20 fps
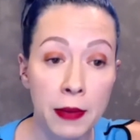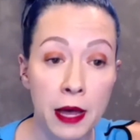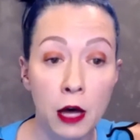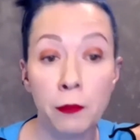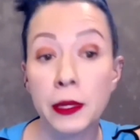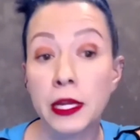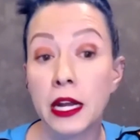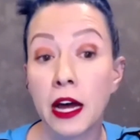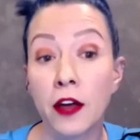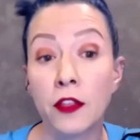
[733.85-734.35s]

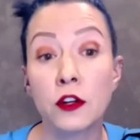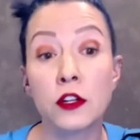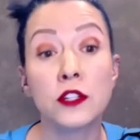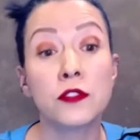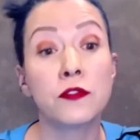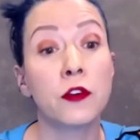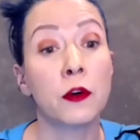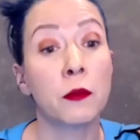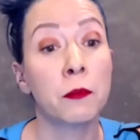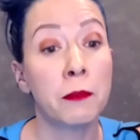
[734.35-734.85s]
helping
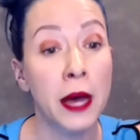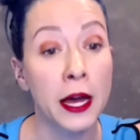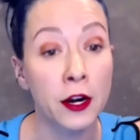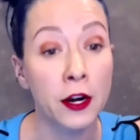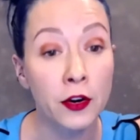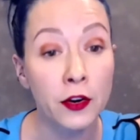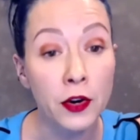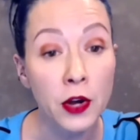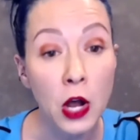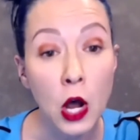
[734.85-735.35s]
others feel
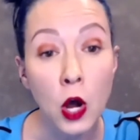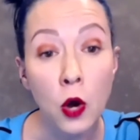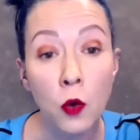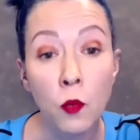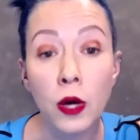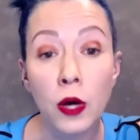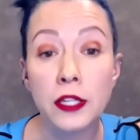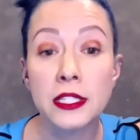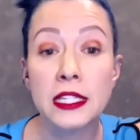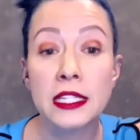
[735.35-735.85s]
better
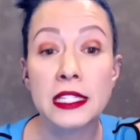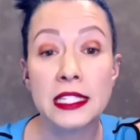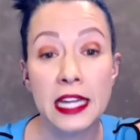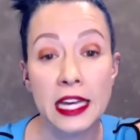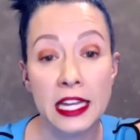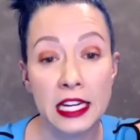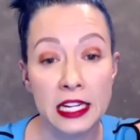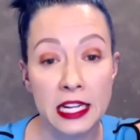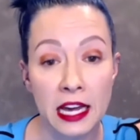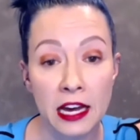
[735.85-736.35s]
while
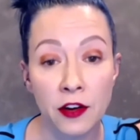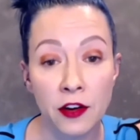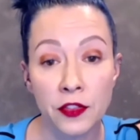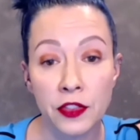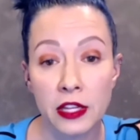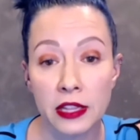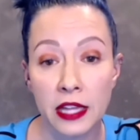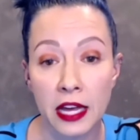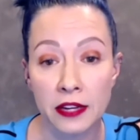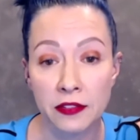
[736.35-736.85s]
sustaining a
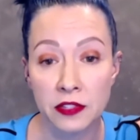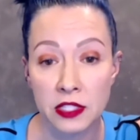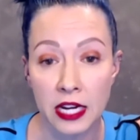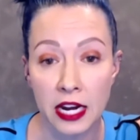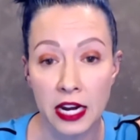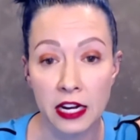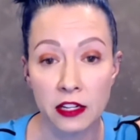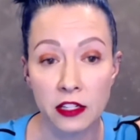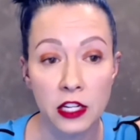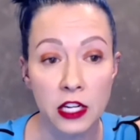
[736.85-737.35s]
healthy
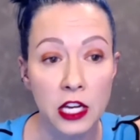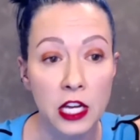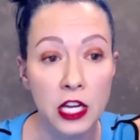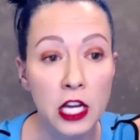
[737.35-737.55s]
lifestyle.